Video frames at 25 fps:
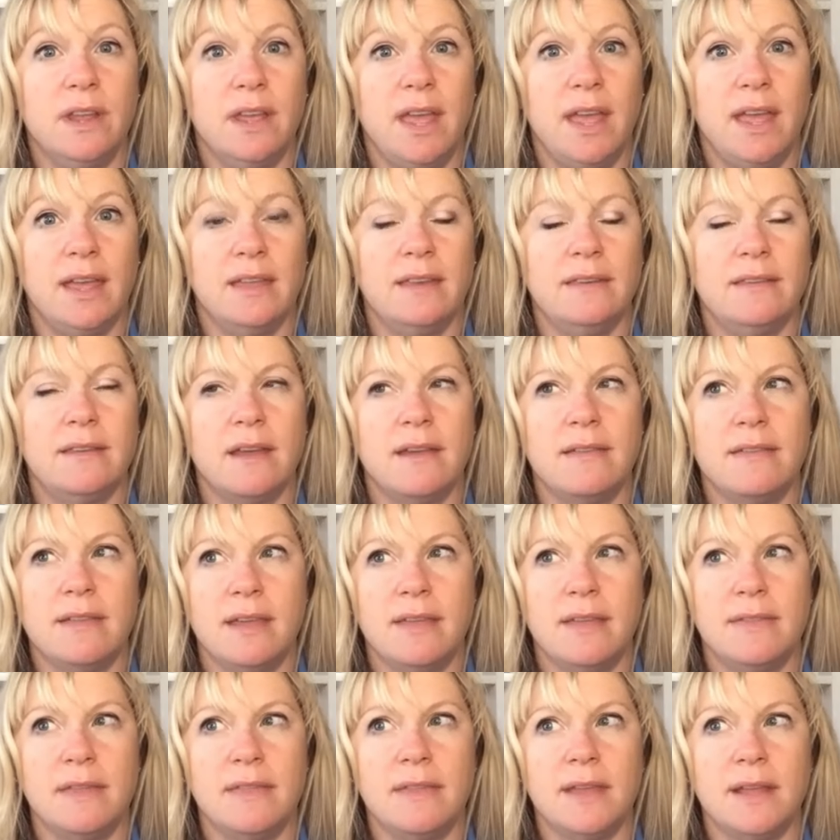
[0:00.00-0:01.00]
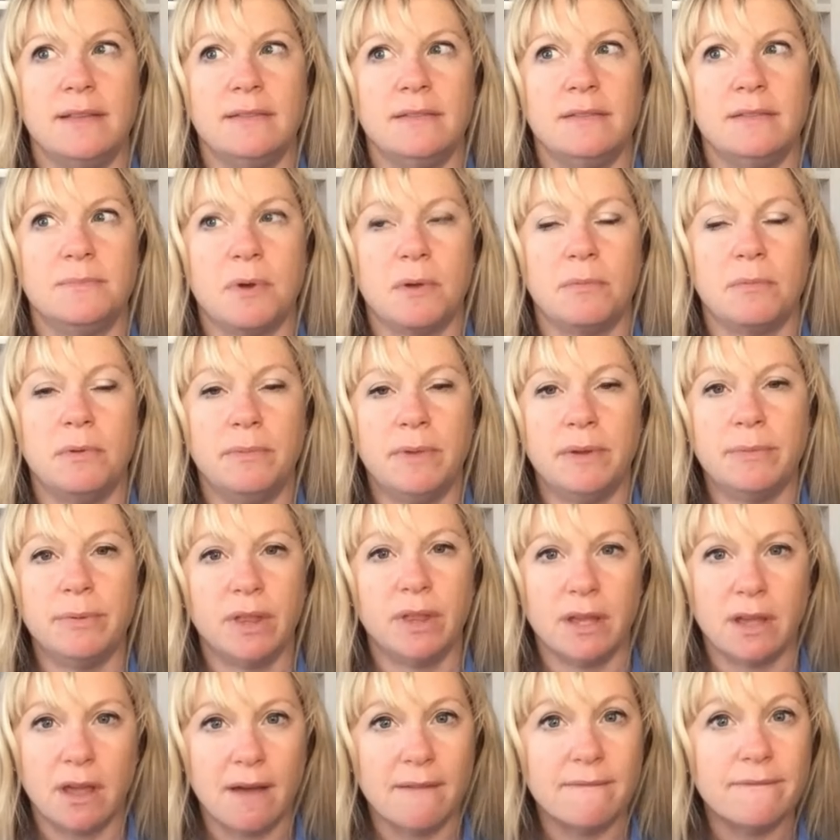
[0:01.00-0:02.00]
and I think that it's probably
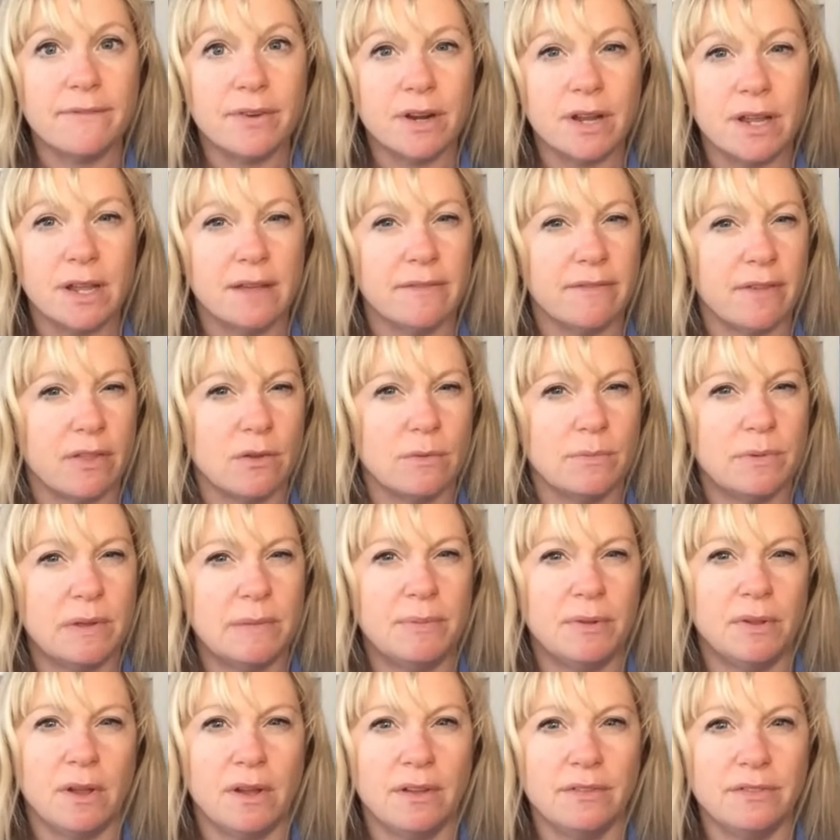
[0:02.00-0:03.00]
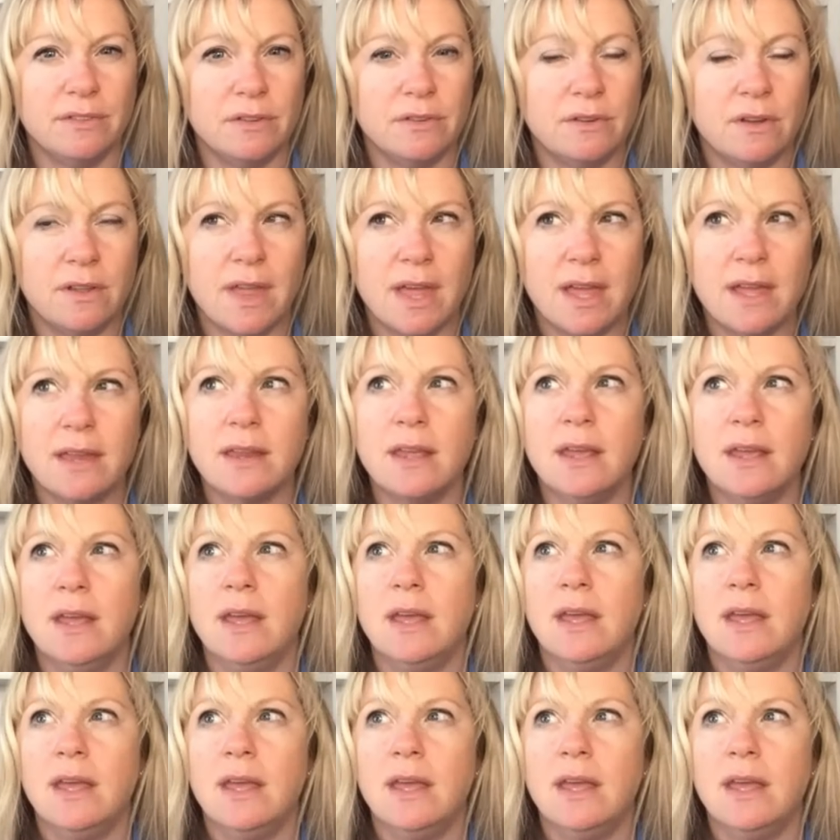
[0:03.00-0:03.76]
really comforting if other people also know that.